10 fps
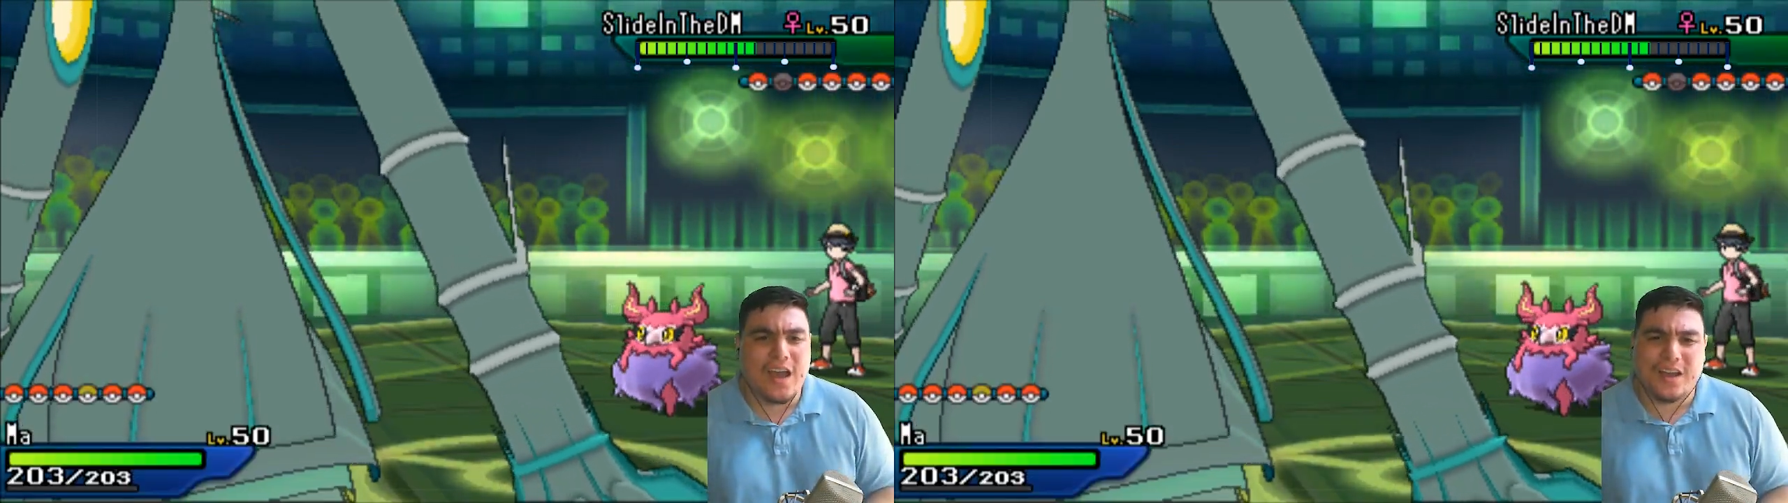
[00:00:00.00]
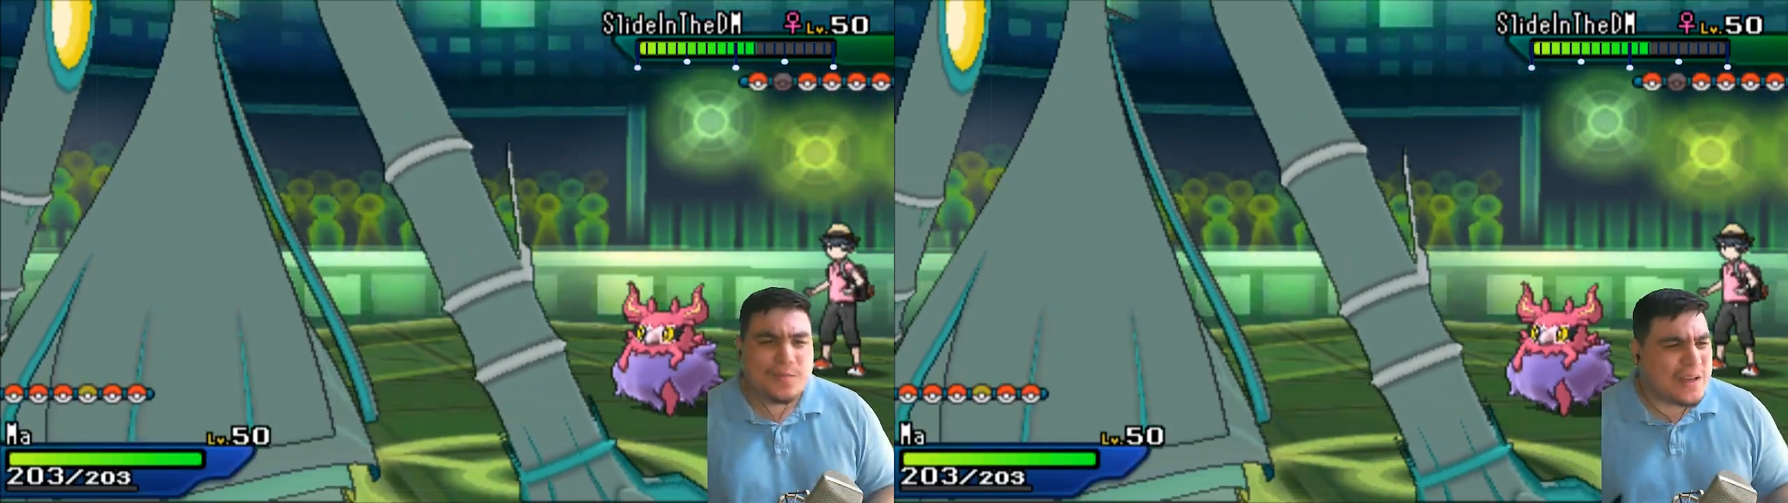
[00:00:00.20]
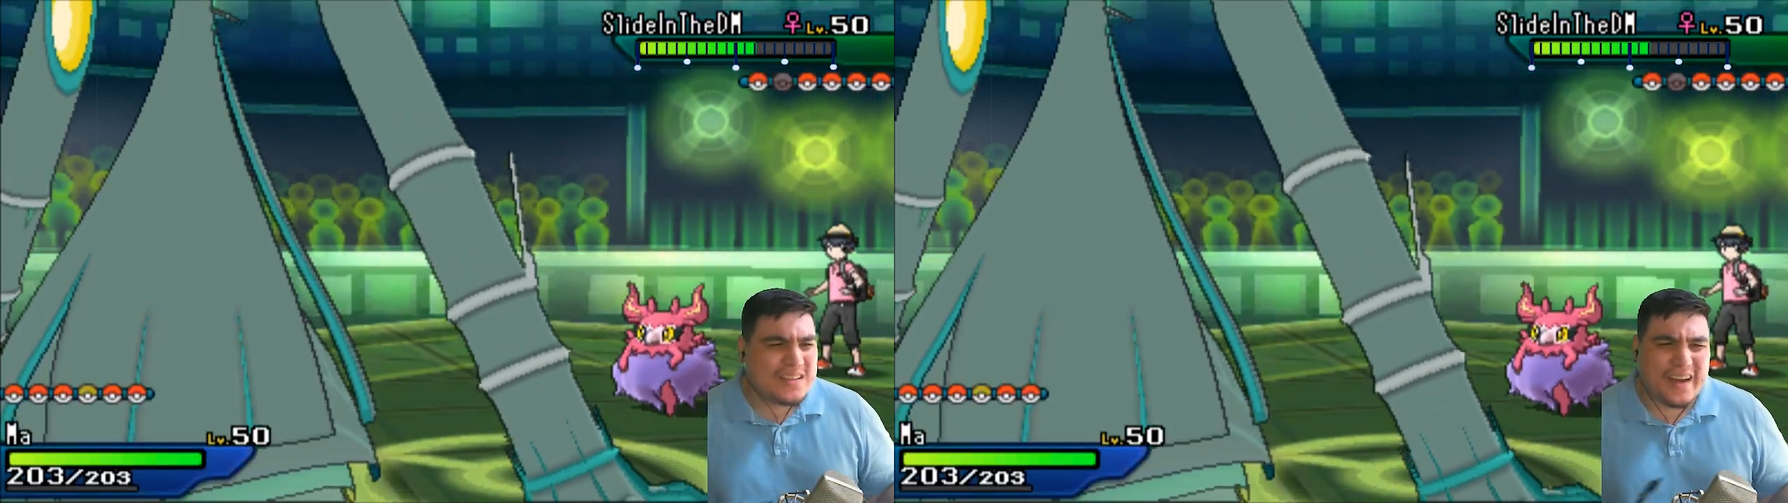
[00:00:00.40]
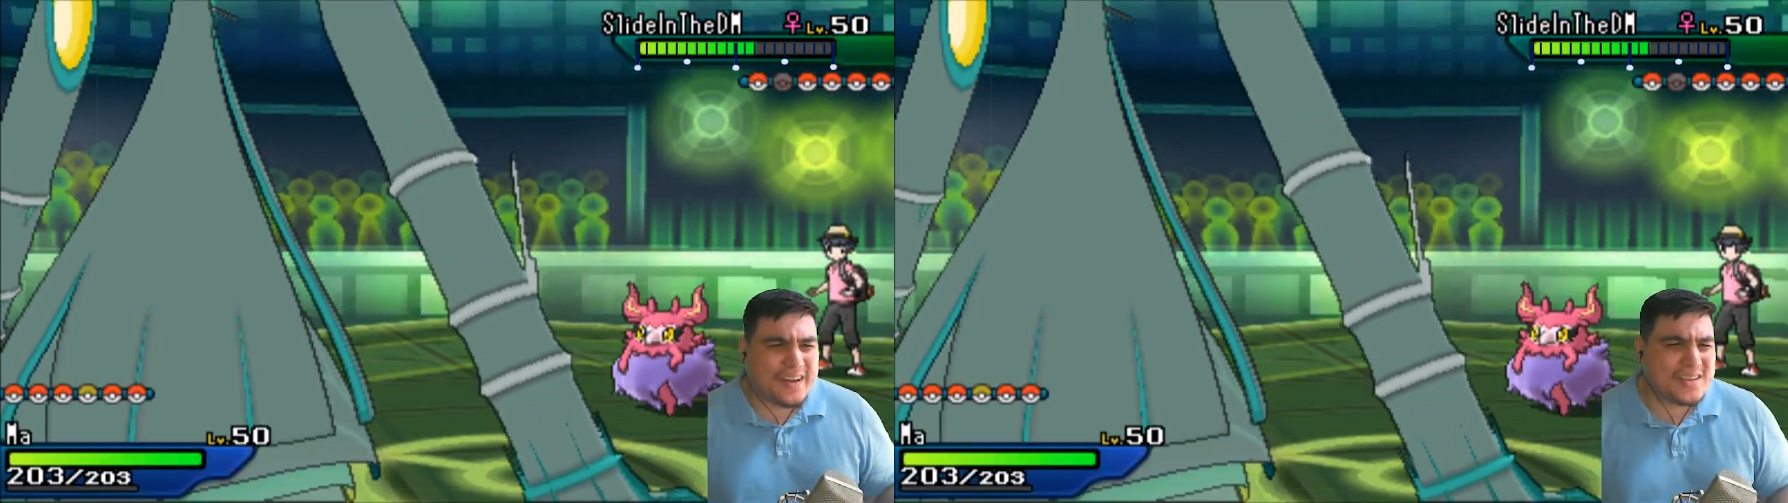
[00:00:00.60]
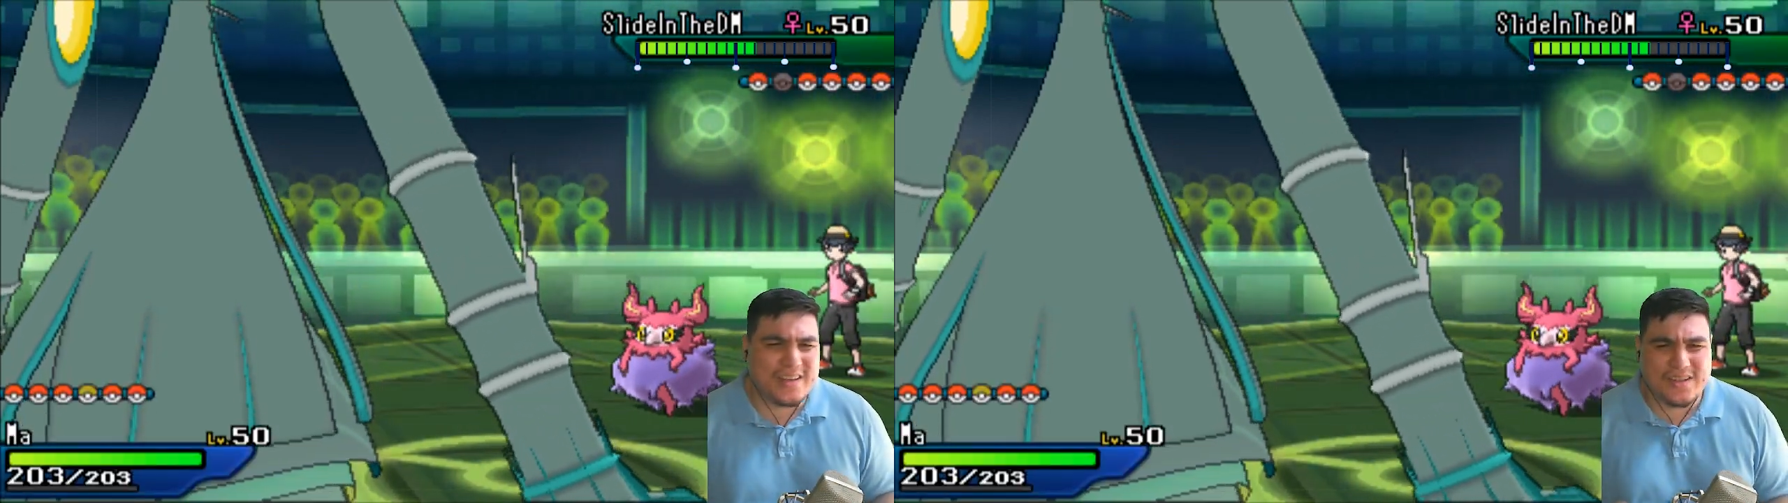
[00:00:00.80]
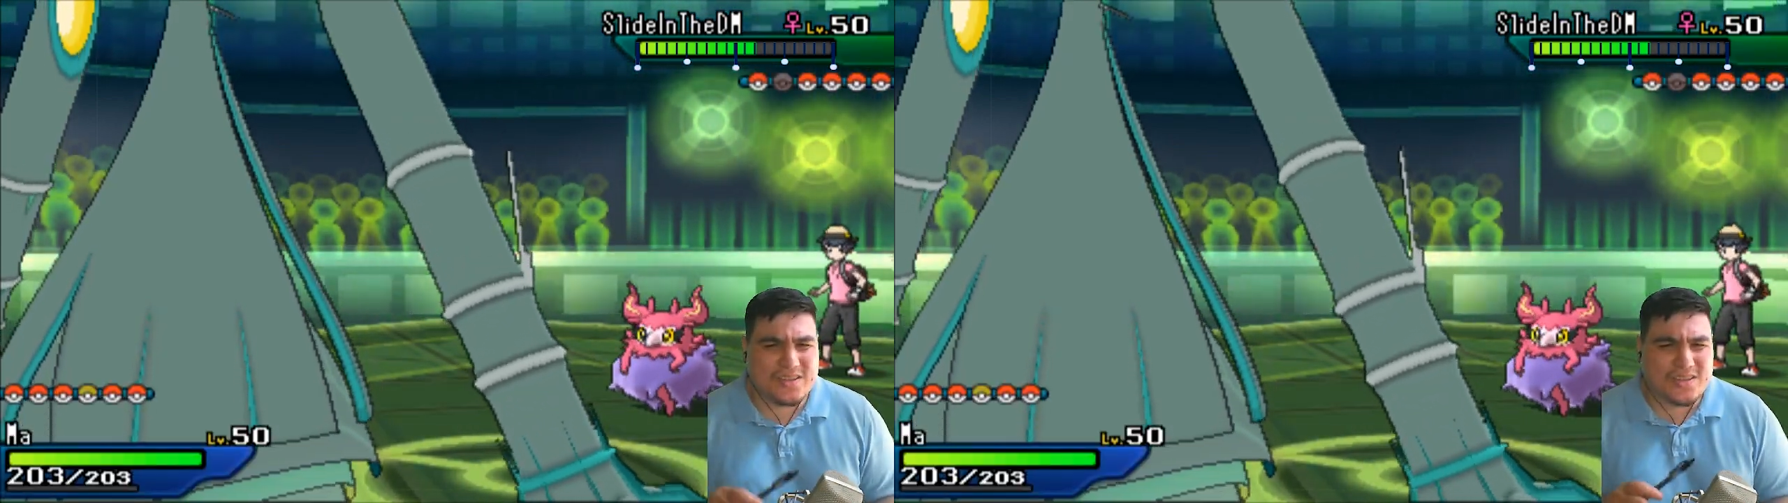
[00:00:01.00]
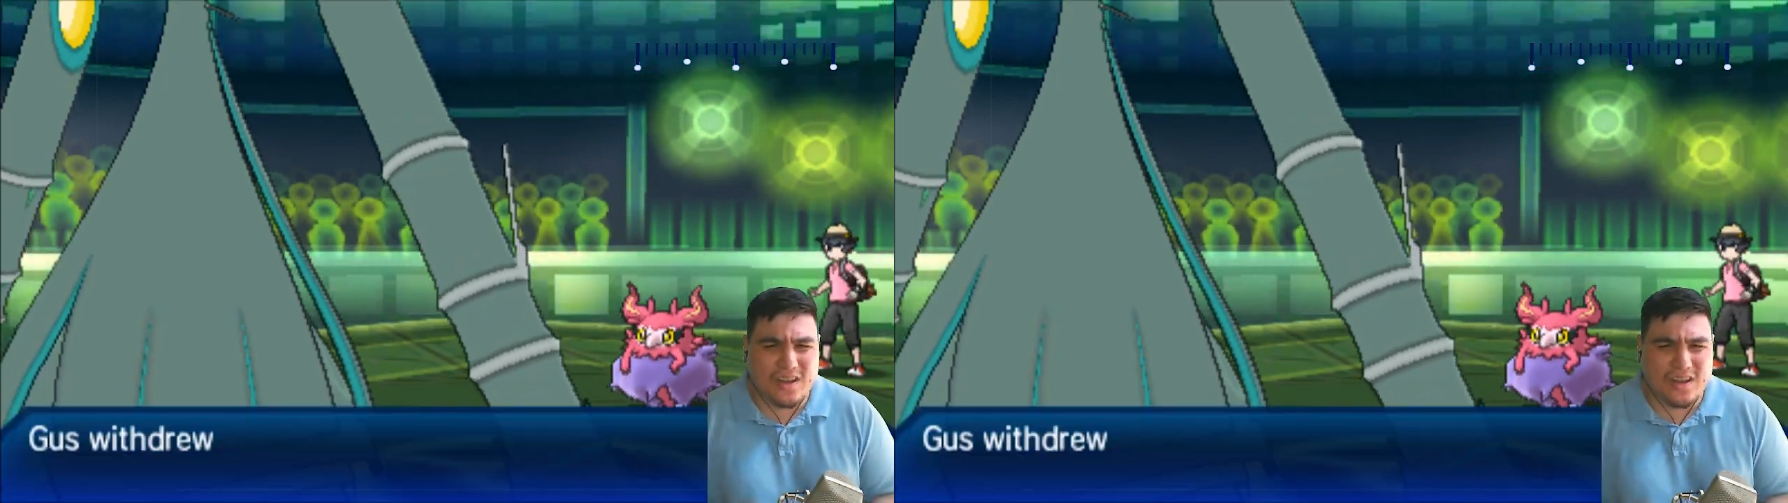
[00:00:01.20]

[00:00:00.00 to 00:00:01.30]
I think my entire set is just